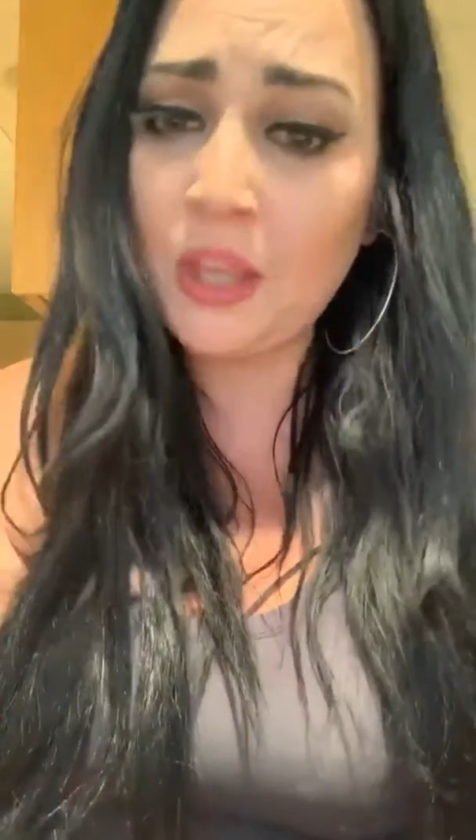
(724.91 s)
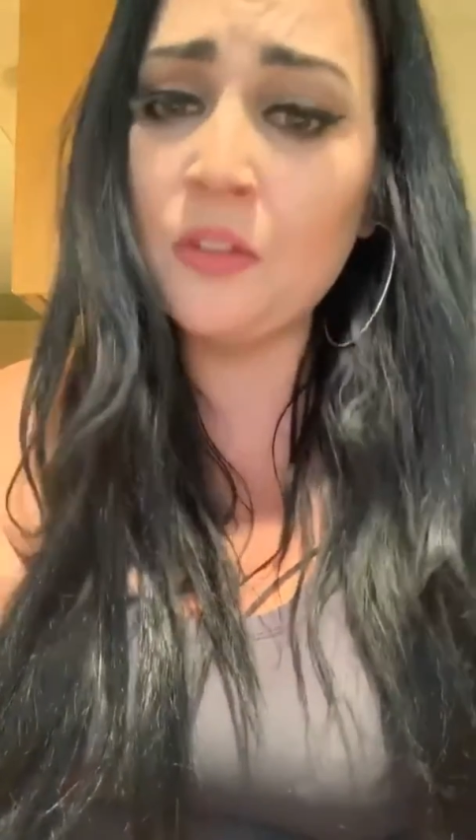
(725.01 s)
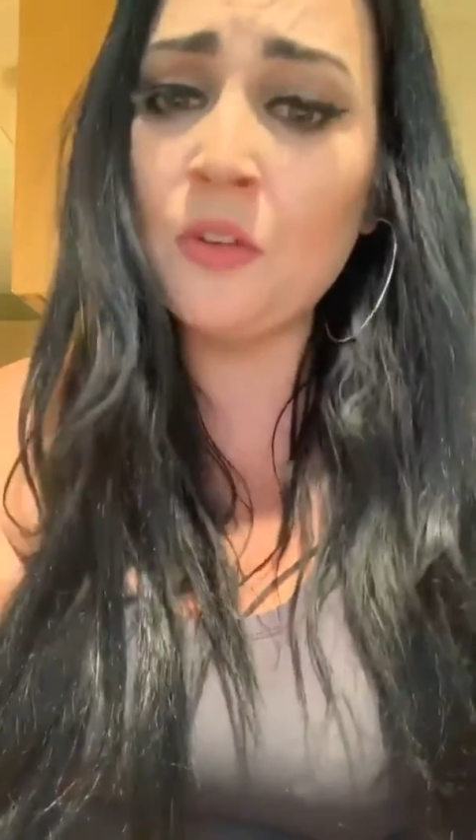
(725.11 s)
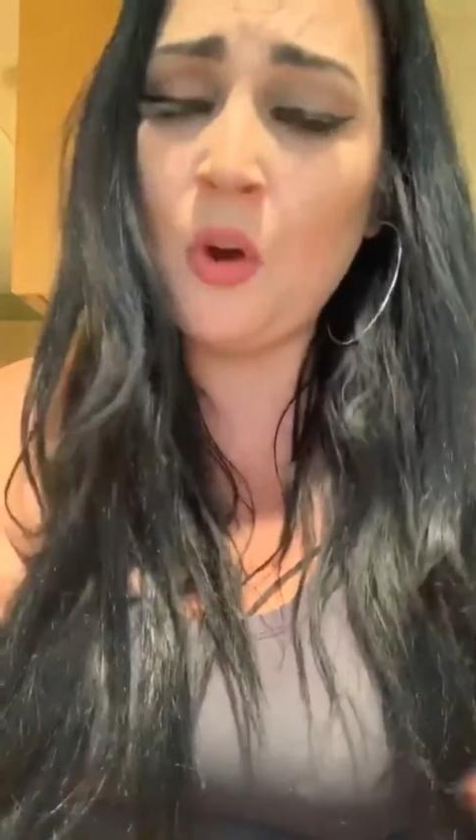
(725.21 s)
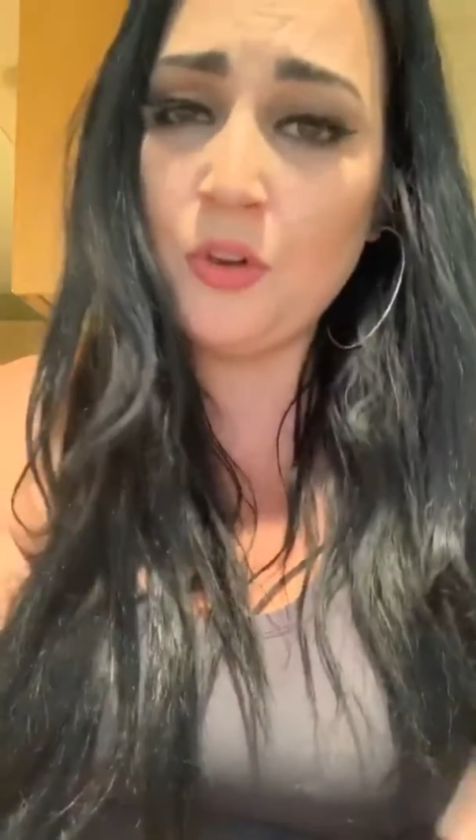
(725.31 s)

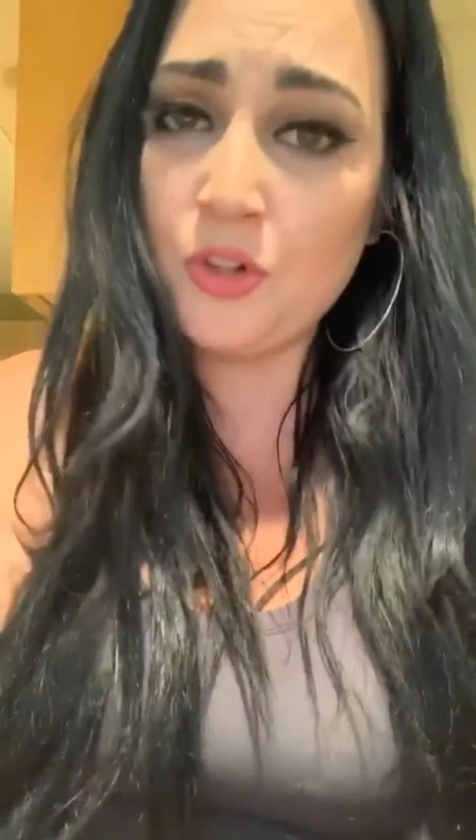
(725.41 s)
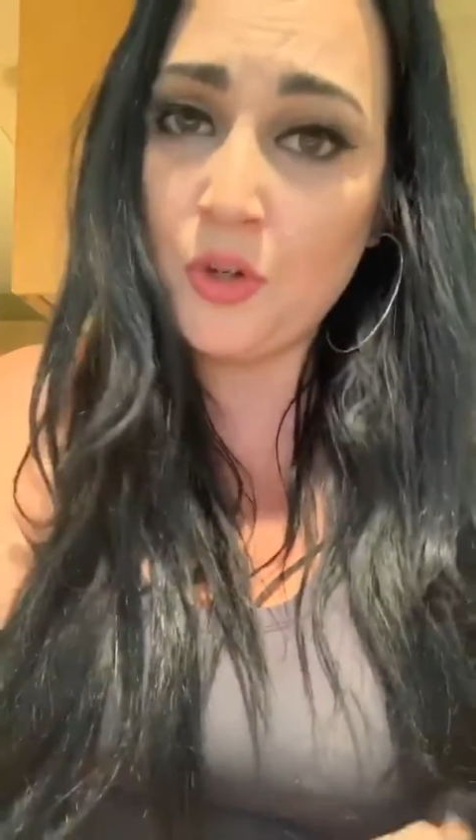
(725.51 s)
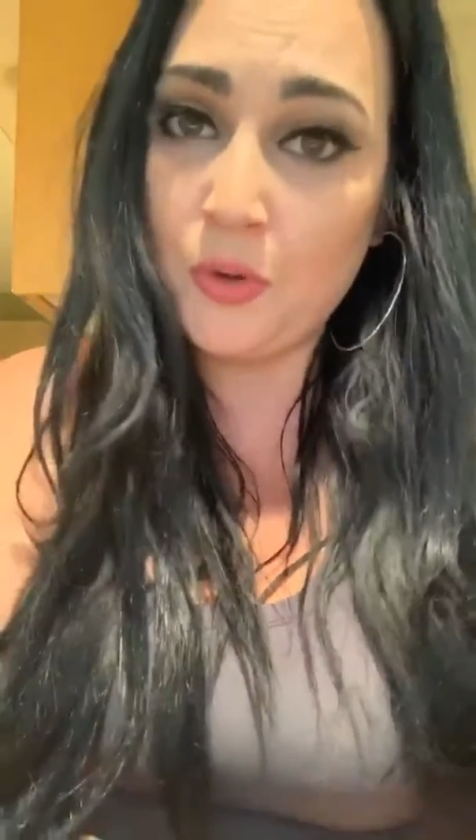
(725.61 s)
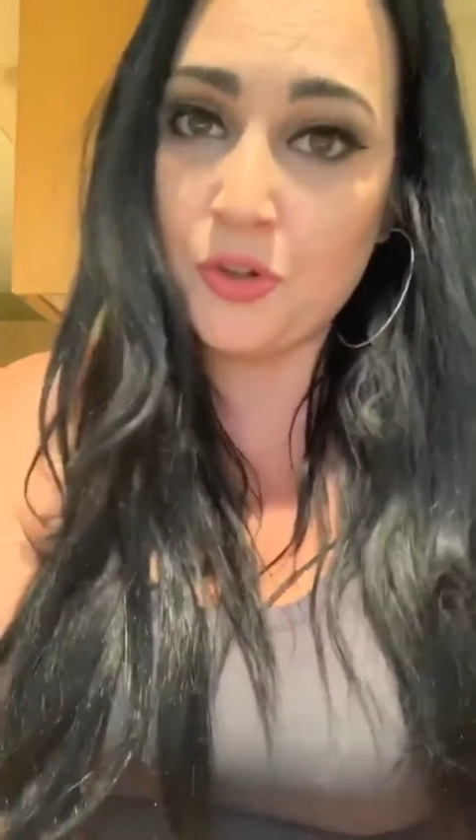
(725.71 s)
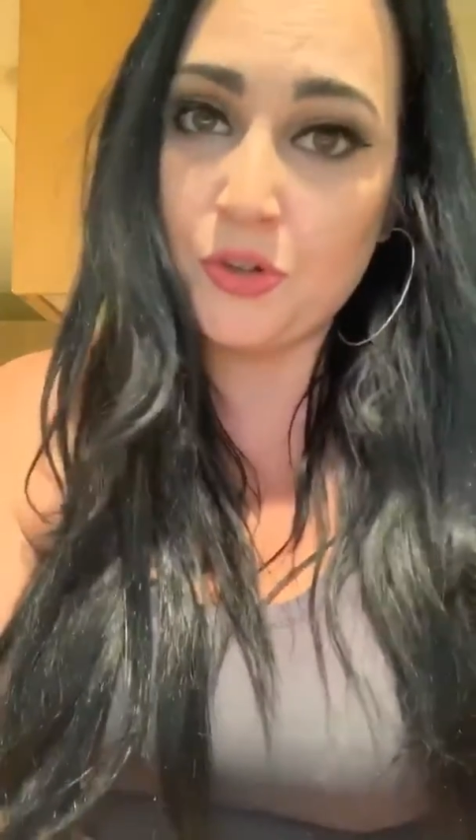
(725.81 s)
as long as you
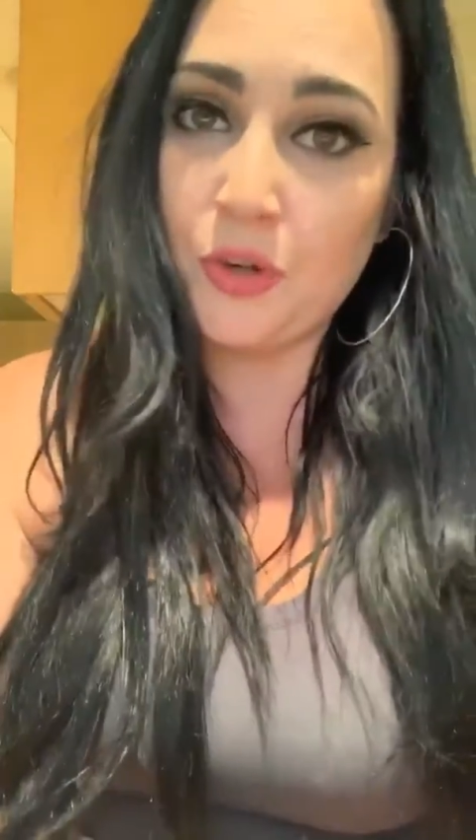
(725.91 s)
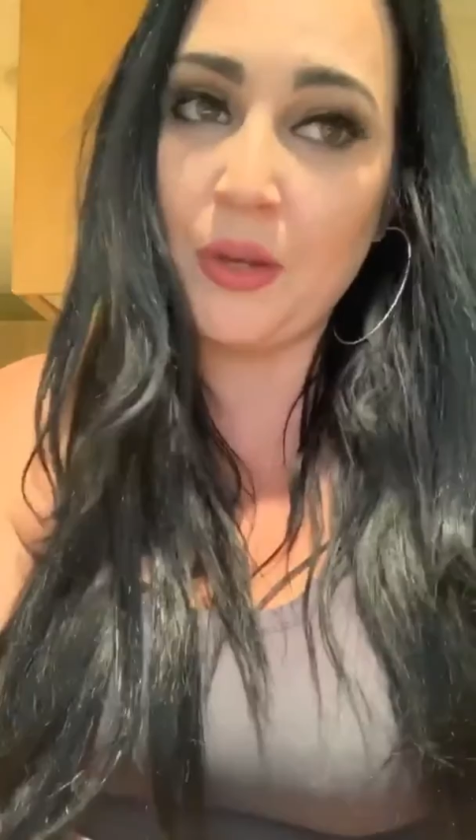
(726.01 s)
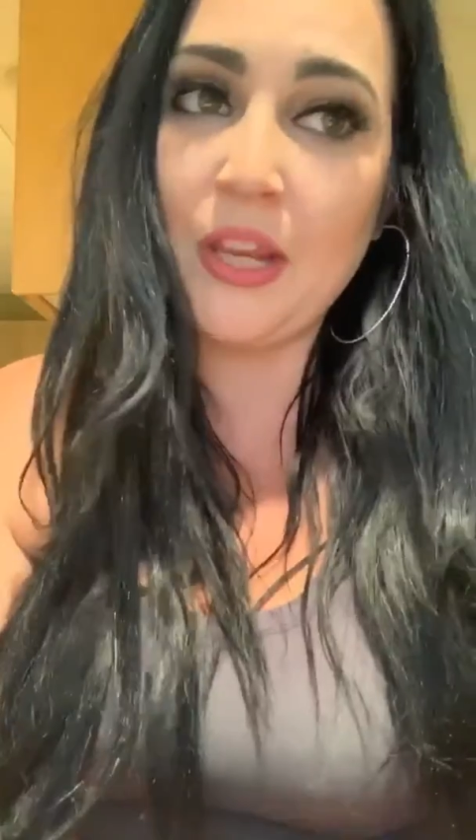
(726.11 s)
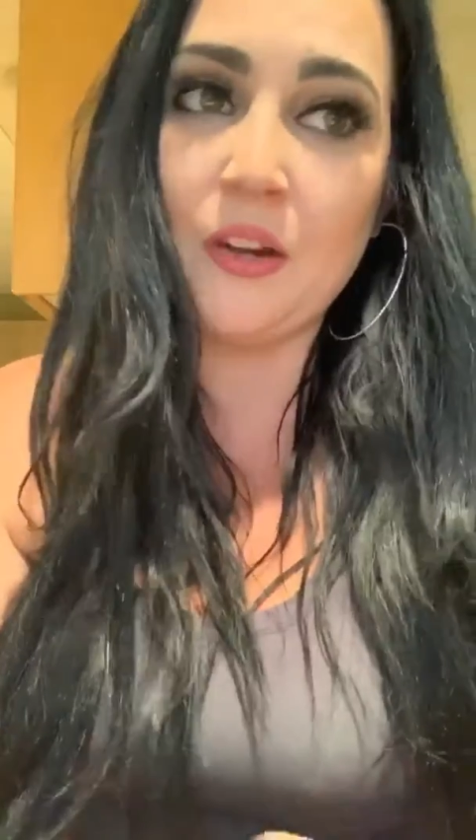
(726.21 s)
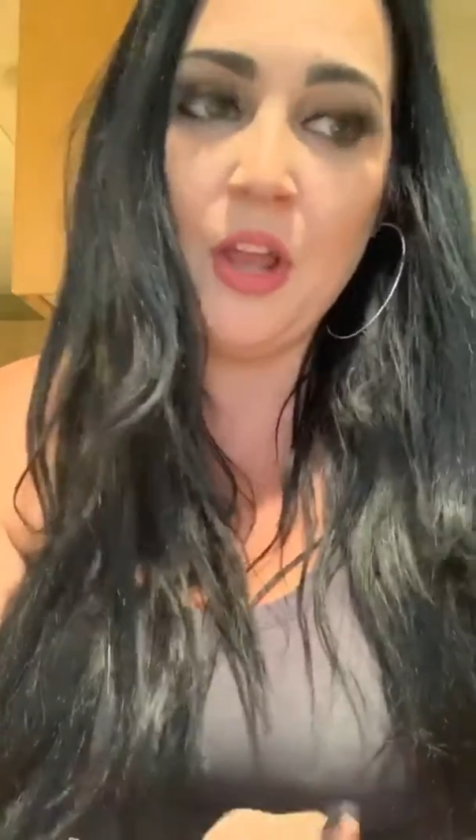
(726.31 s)
know what you're
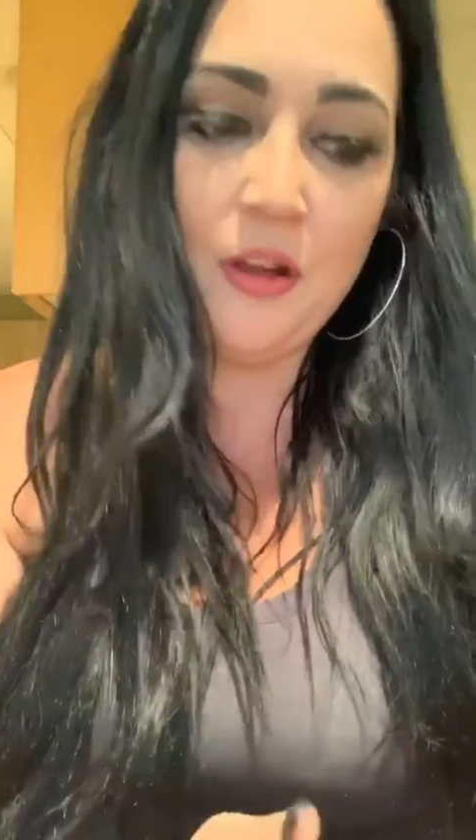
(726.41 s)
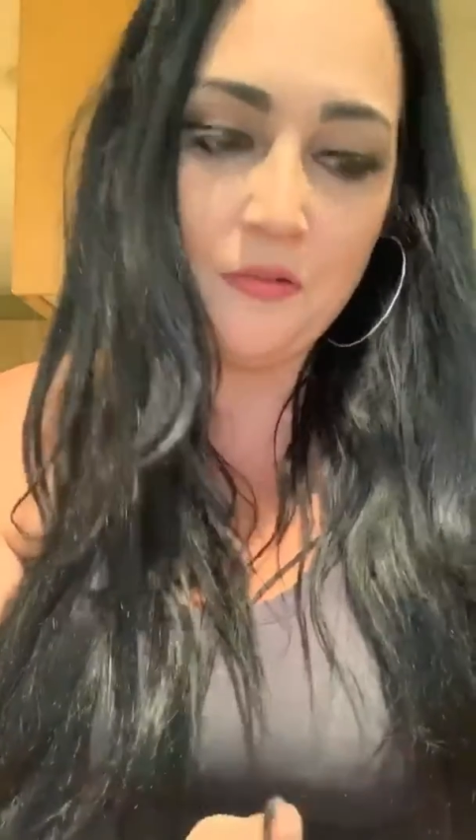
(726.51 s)
doing and